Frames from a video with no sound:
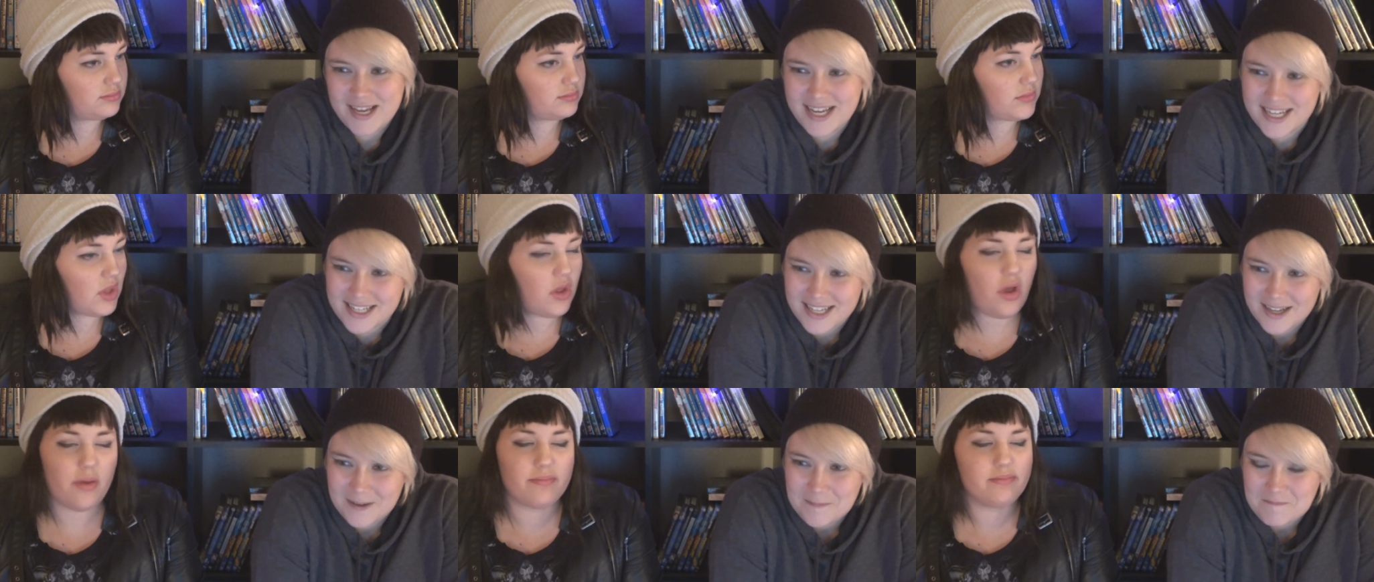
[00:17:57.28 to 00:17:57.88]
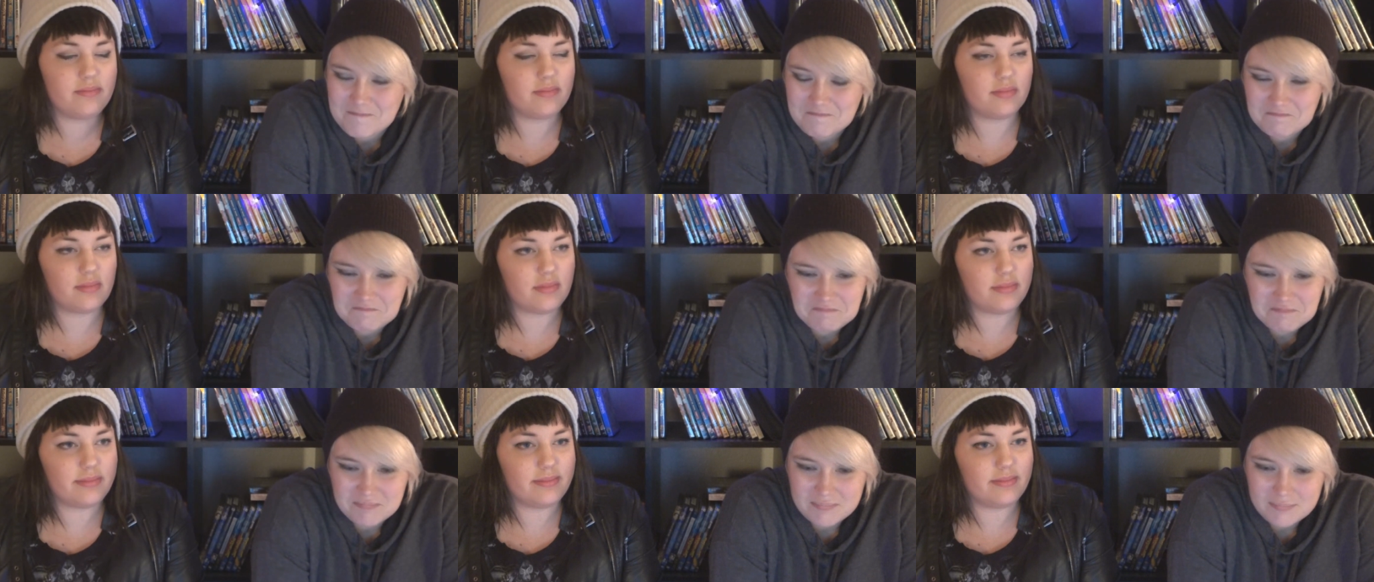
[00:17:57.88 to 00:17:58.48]
Speaker 1: I
Speaker 2: mean, no, me
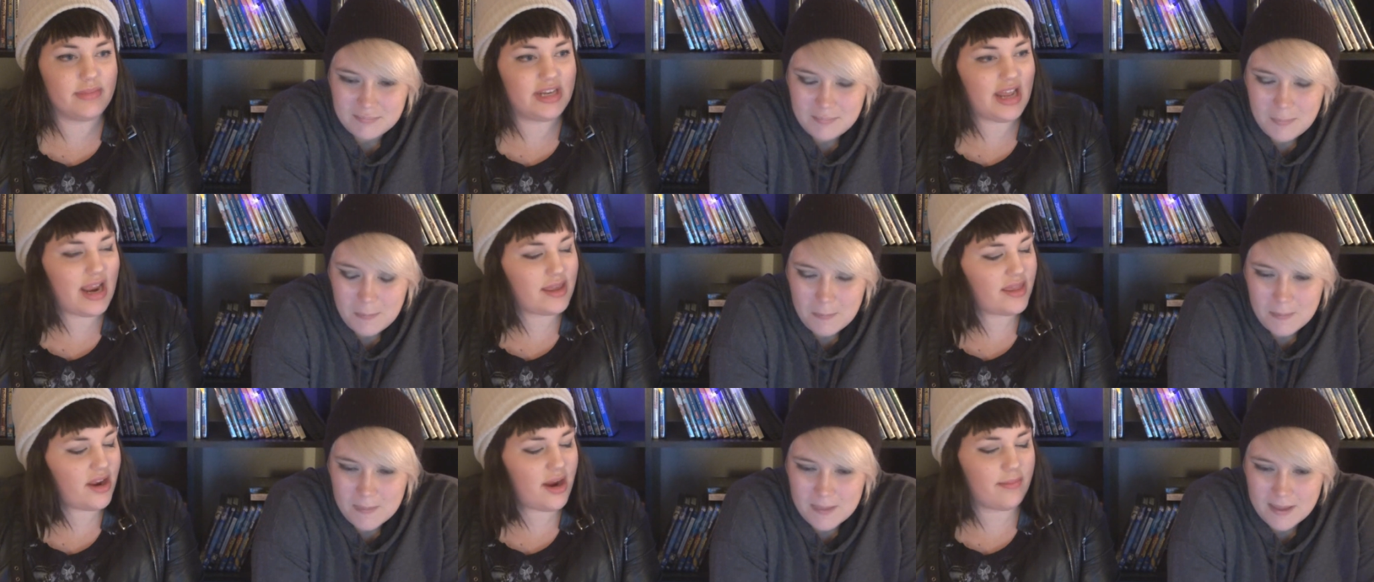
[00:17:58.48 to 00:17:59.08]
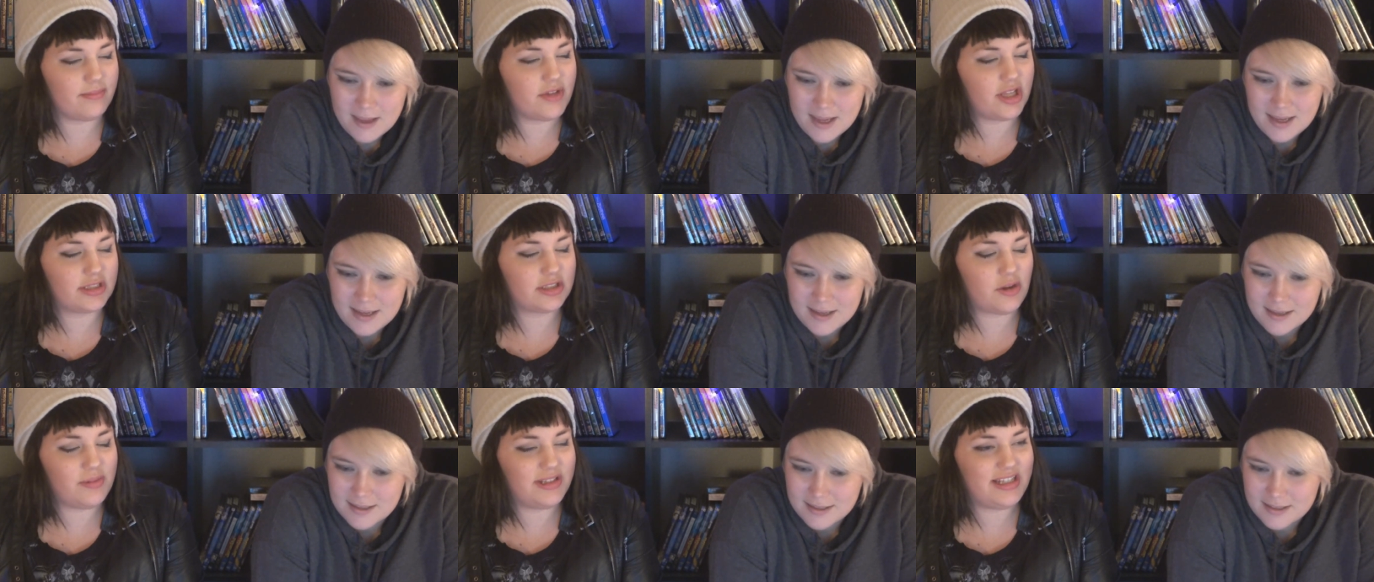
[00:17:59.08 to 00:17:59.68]
neither. I'm
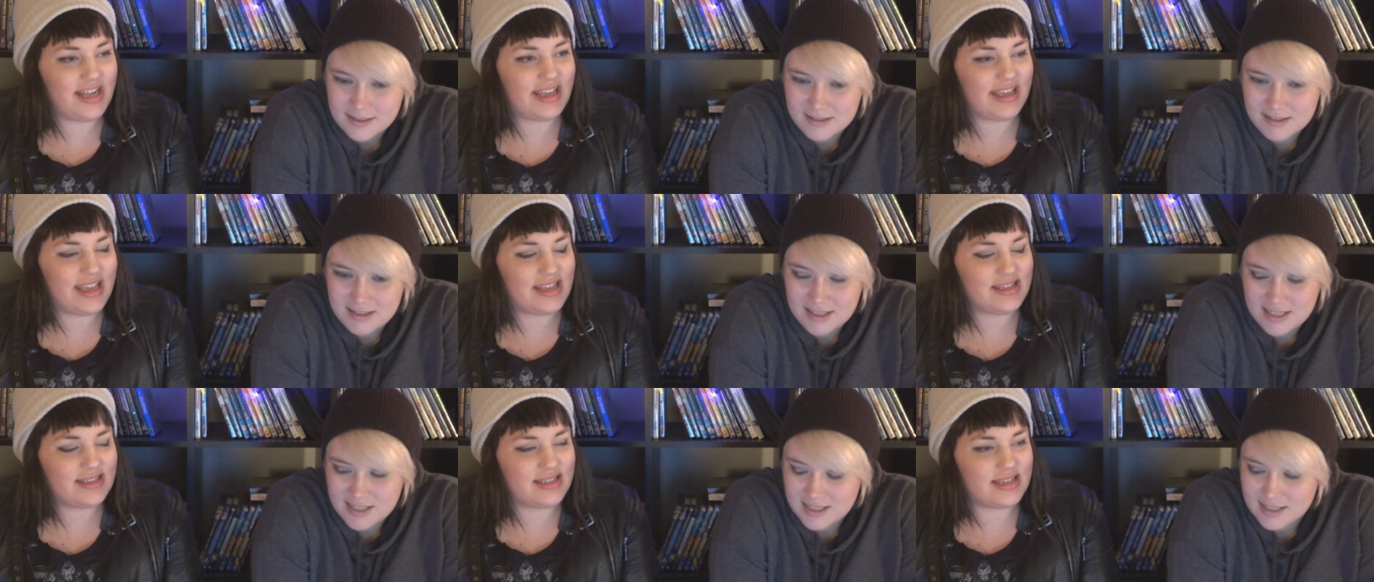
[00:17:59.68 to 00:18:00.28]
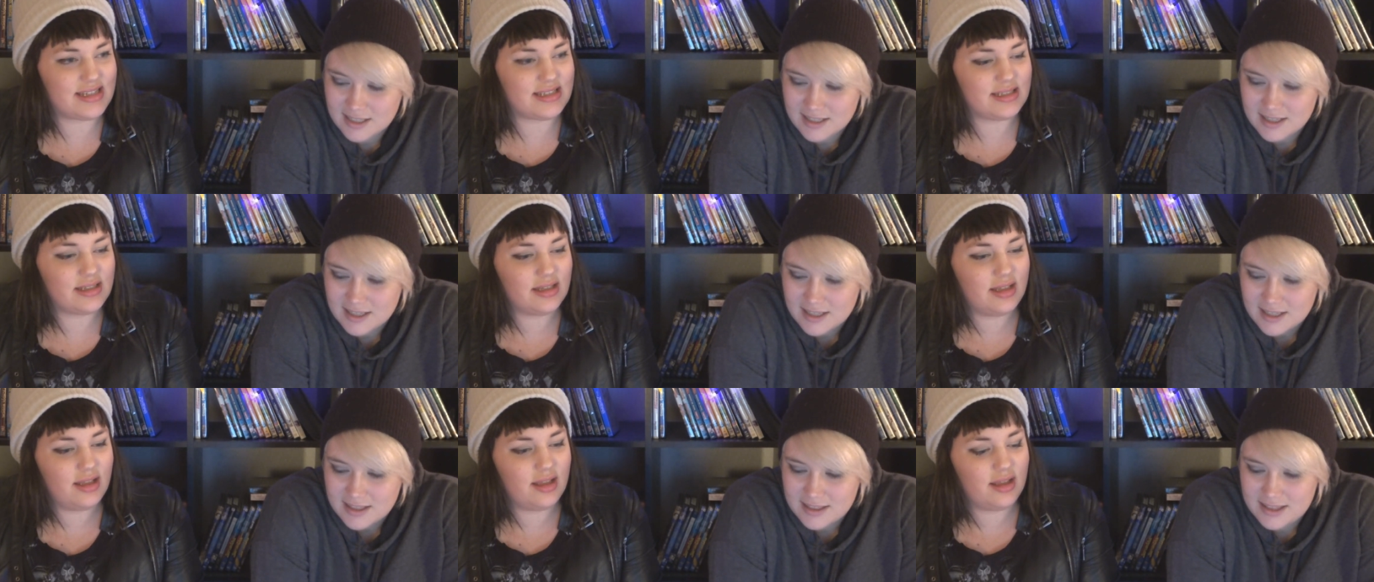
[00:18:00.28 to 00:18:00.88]
not completely
Speaker 1: against yeah. it.
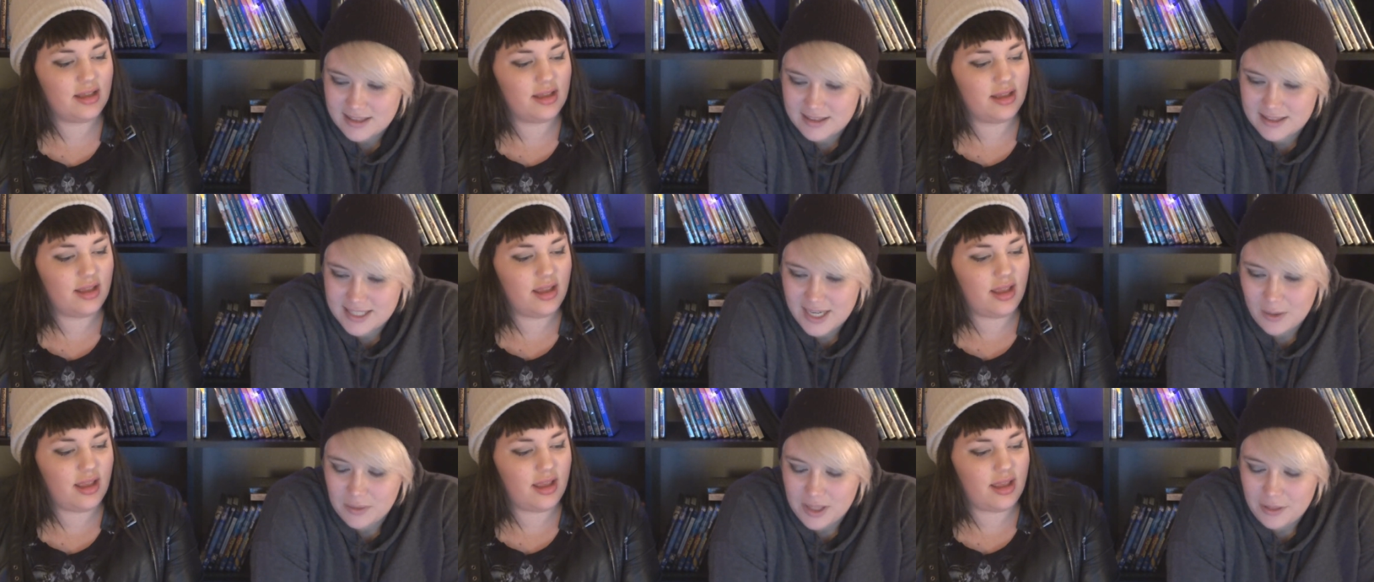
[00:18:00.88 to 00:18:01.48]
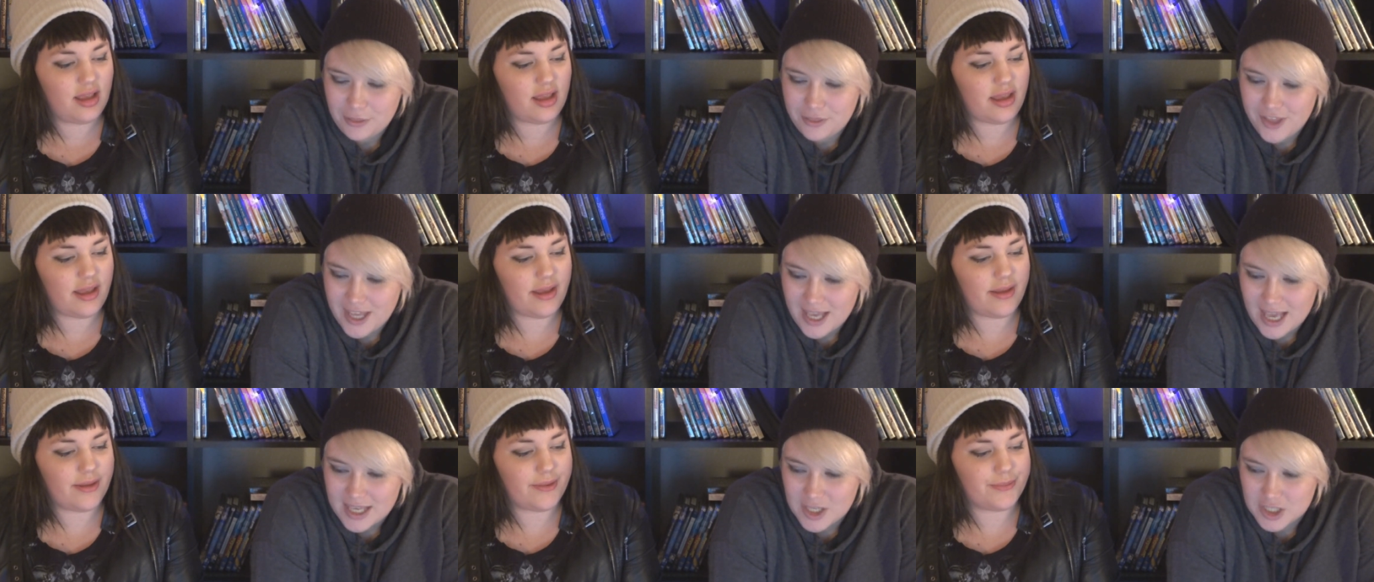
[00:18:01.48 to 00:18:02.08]
The only
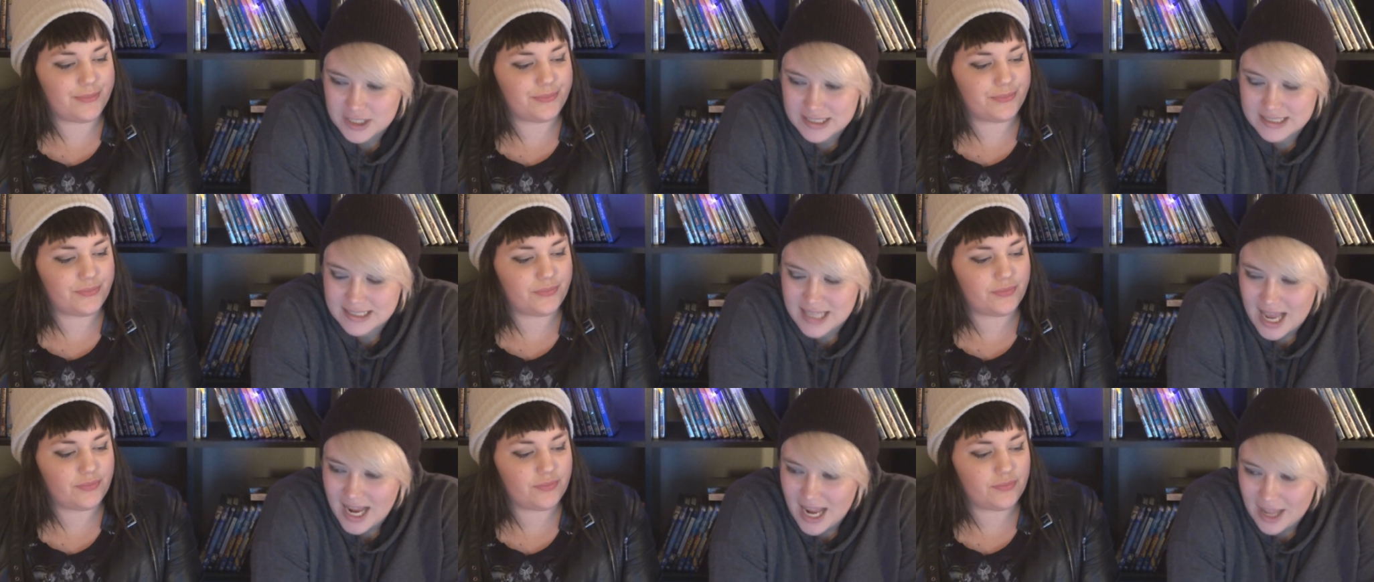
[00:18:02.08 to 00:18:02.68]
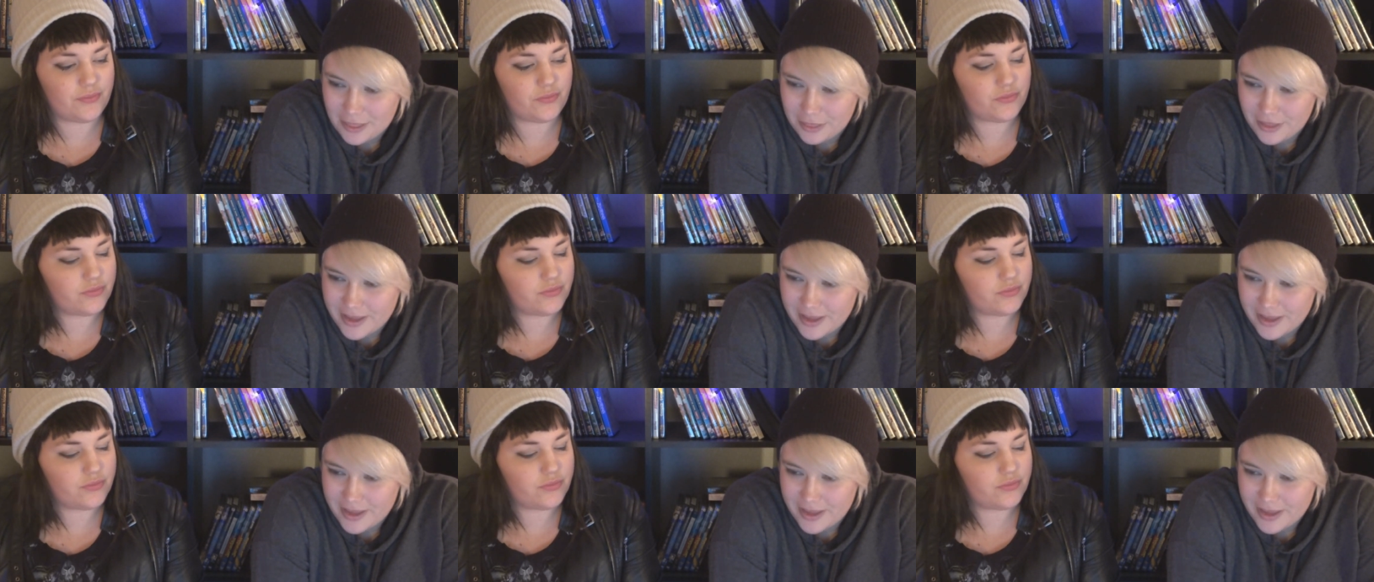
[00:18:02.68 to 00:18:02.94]
thing um, I uh, could say, I